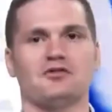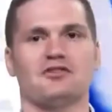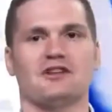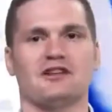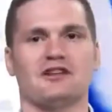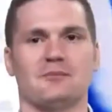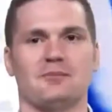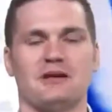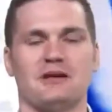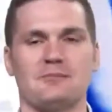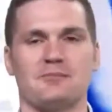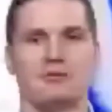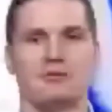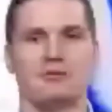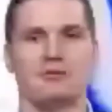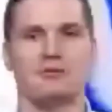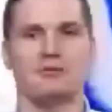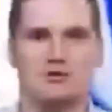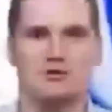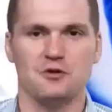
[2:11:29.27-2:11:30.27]
of the people
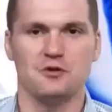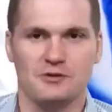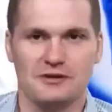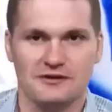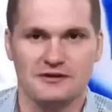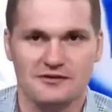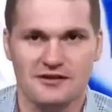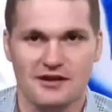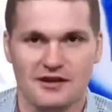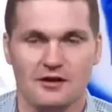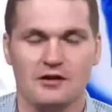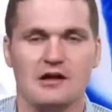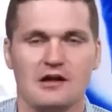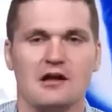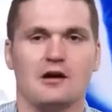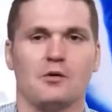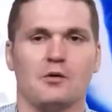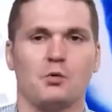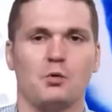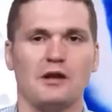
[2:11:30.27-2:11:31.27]
that you can sell
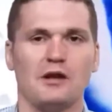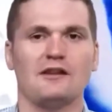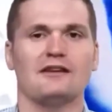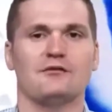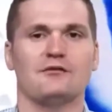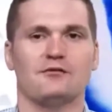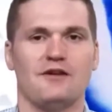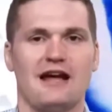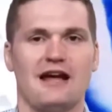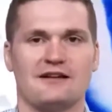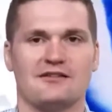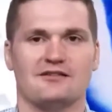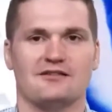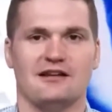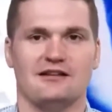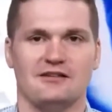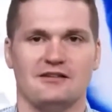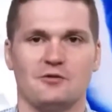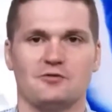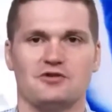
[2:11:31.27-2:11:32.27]
will in fact say
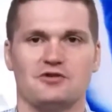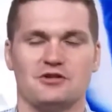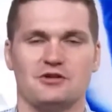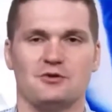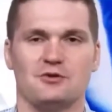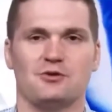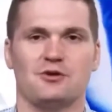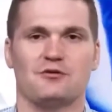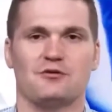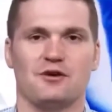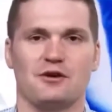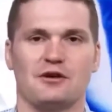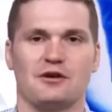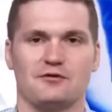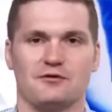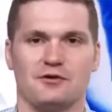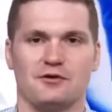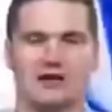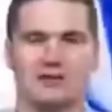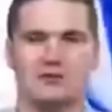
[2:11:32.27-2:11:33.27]
no to you the very
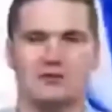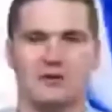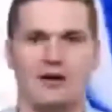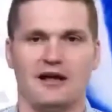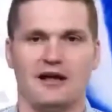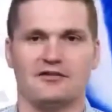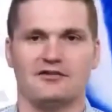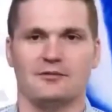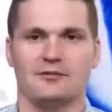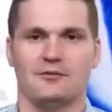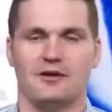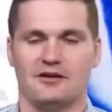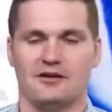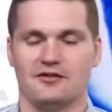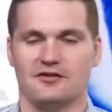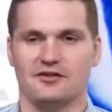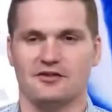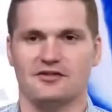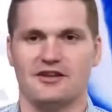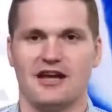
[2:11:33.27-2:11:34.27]
first time you ask them. Now
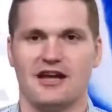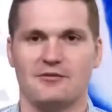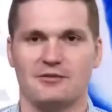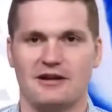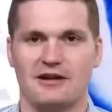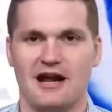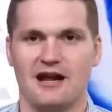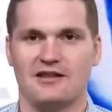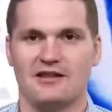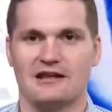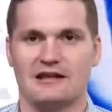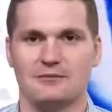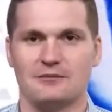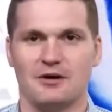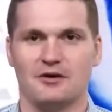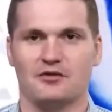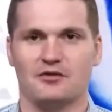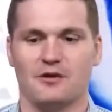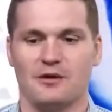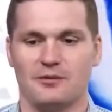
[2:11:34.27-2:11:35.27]
here's a sad reality.
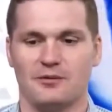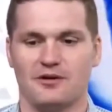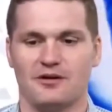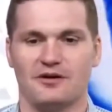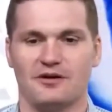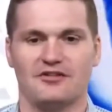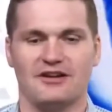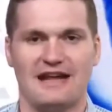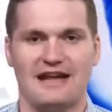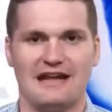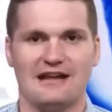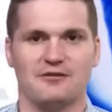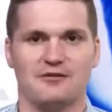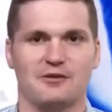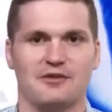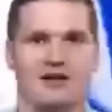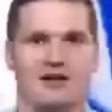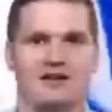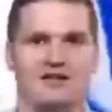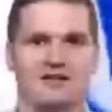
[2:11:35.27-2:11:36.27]
Most webinars end
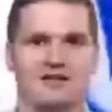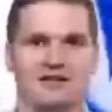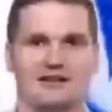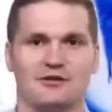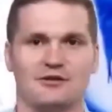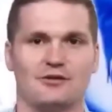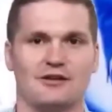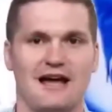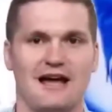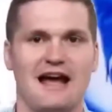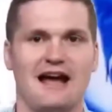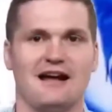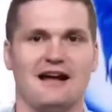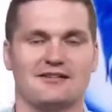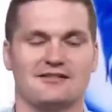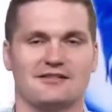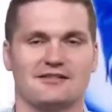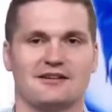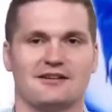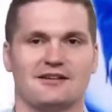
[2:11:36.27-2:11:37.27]
without a single
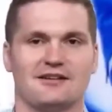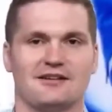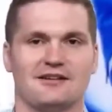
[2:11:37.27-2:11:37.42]
ask.